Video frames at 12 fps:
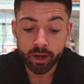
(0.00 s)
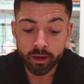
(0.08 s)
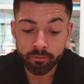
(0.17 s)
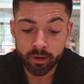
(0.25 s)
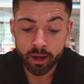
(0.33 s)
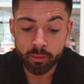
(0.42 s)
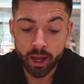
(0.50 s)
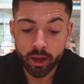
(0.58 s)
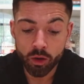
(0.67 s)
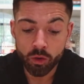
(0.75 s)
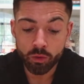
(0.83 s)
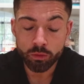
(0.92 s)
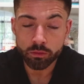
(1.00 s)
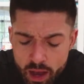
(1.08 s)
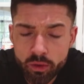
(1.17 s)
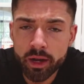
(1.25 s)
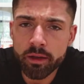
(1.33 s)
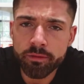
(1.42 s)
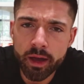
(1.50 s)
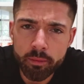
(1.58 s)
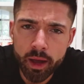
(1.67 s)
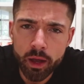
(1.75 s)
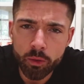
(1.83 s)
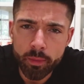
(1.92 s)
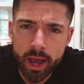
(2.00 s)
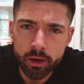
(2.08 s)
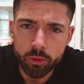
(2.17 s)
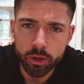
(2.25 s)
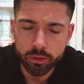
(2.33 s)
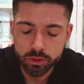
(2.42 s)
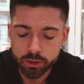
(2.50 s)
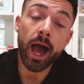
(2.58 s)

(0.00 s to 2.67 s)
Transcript: can I find my own, how can I find my own macros?